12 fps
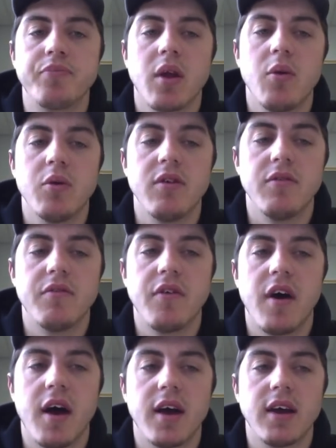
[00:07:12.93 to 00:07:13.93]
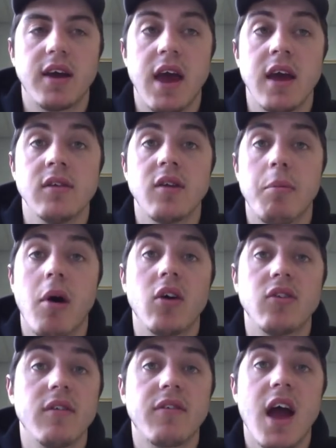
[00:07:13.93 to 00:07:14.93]
we've gained a
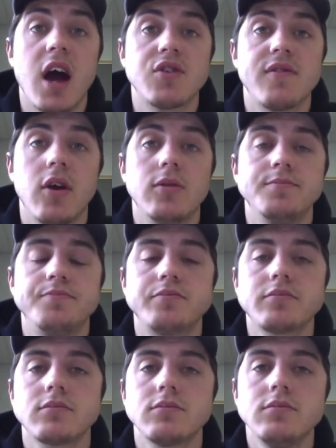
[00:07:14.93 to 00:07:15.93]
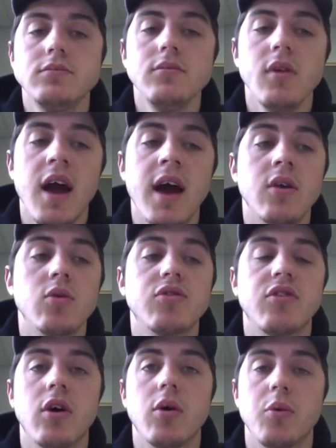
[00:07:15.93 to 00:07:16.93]
positive cash flow, and
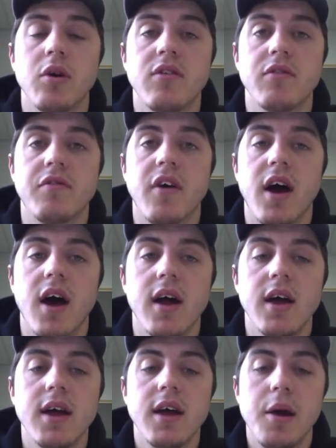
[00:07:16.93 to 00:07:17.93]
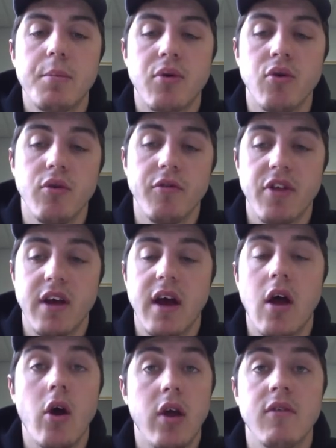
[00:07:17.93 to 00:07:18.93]
also we've proved
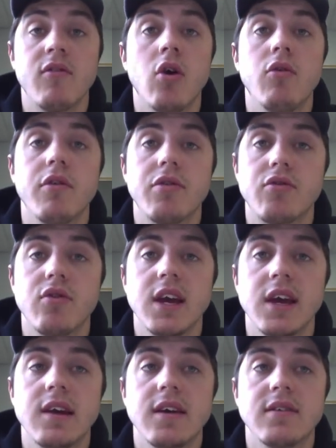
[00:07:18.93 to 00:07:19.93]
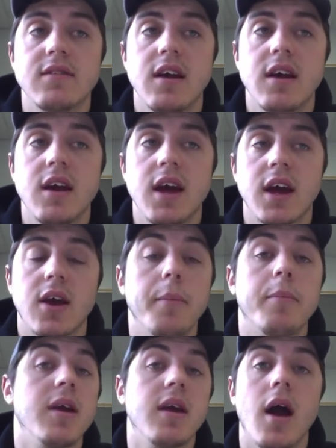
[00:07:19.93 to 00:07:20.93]
that even over 3 years, it
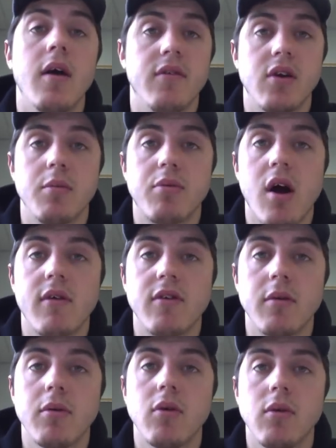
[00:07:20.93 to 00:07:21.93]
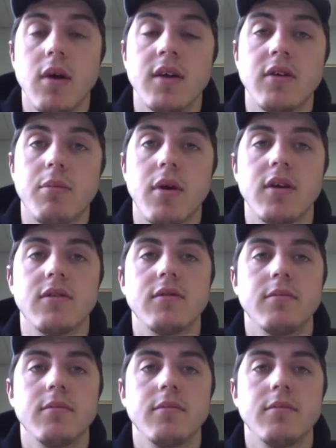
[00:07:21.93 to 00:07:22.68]
could be a very profitable enterprise.